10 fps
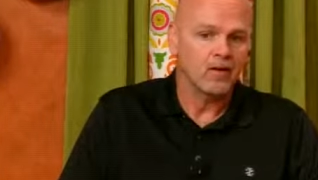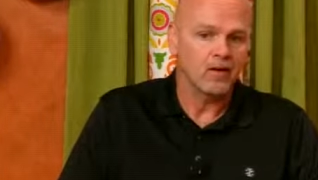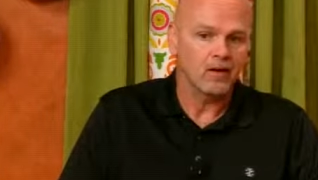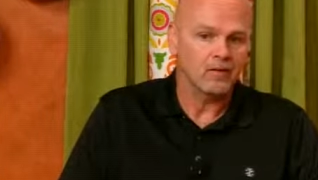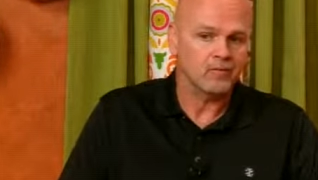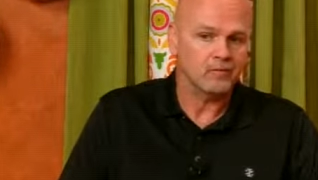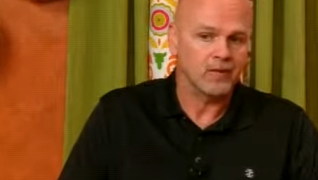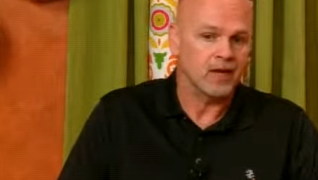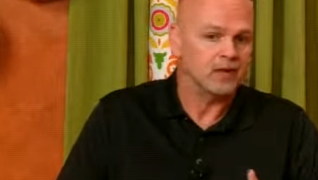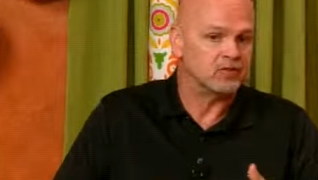uh,
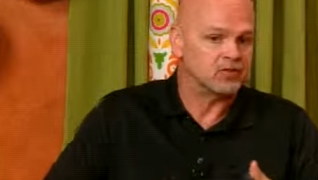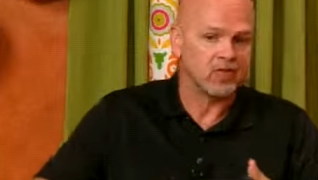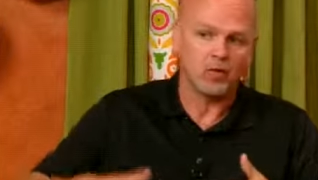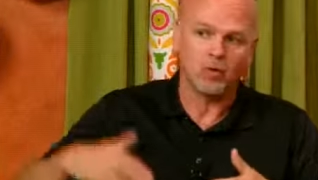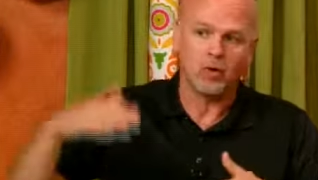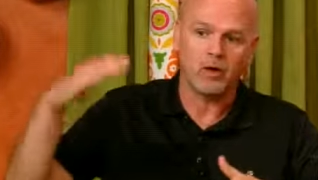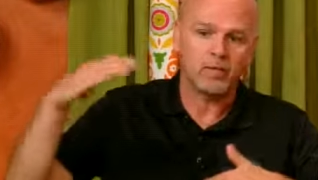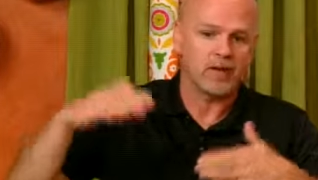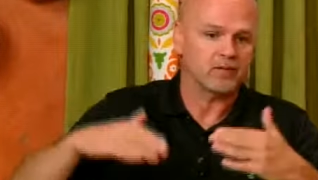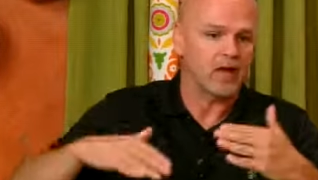then I've just got to worry
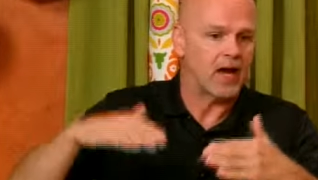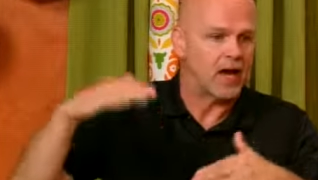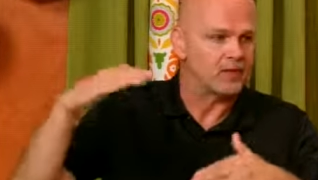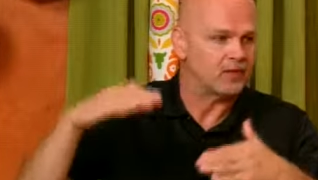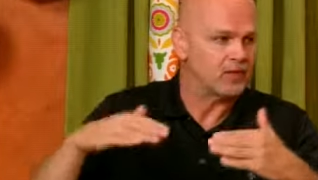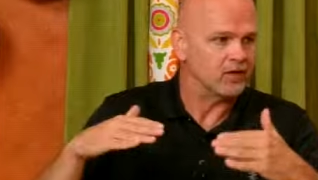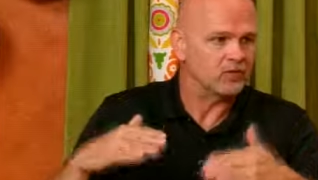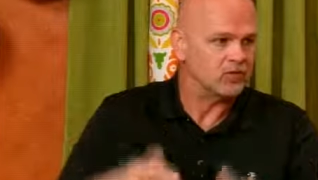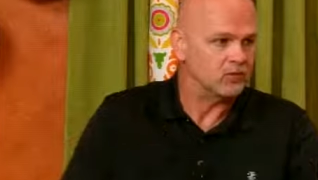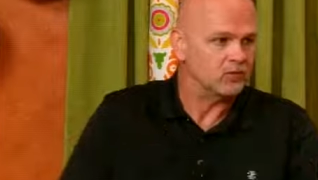about height
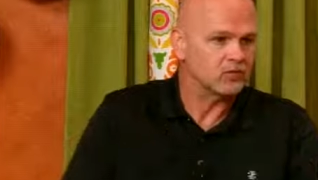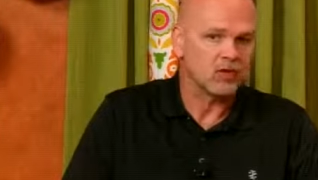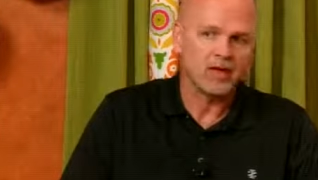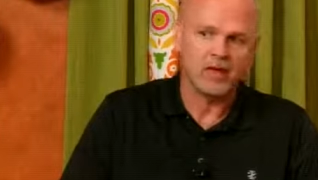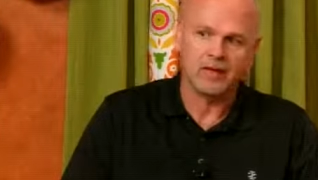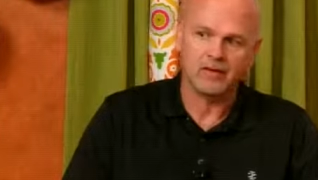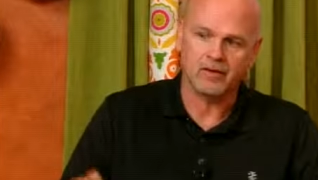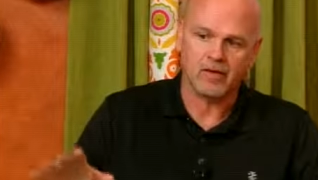issues and,